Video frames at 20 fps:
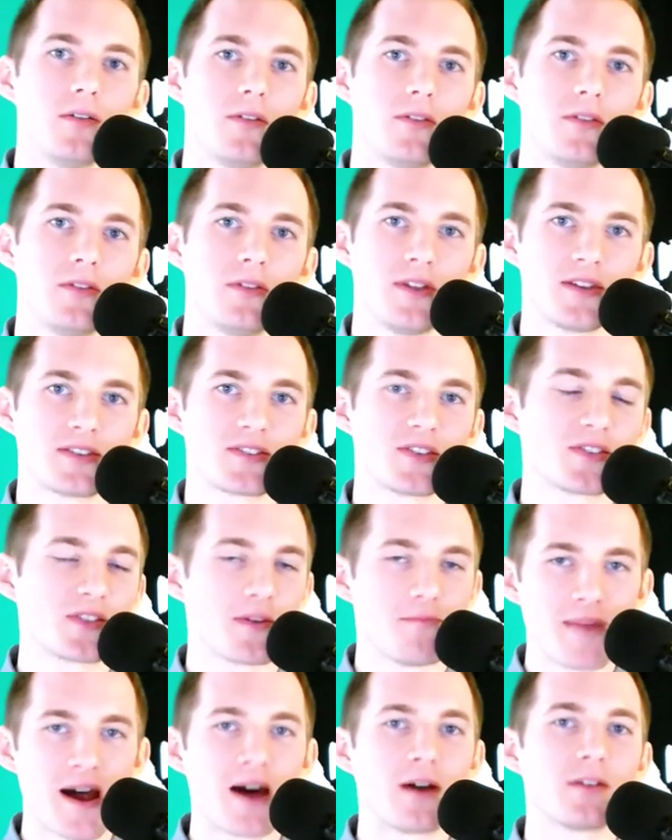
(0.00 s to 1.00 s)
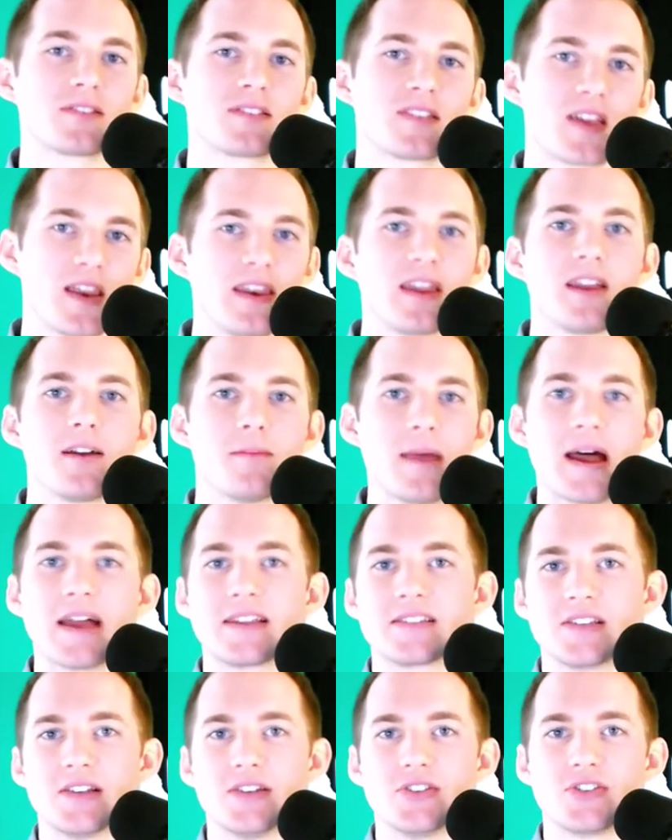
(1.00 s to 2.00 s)
This is about sending a
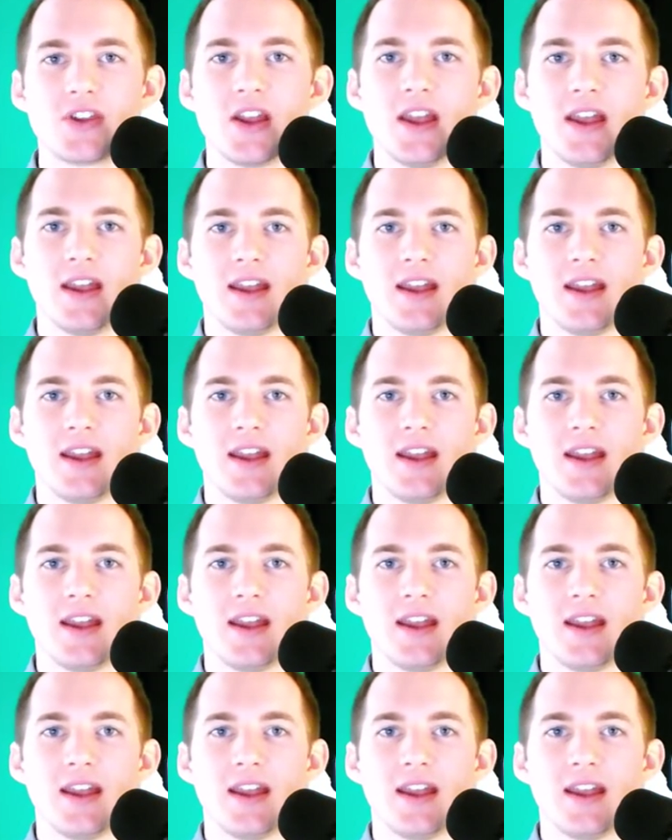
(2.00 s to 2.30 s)
message.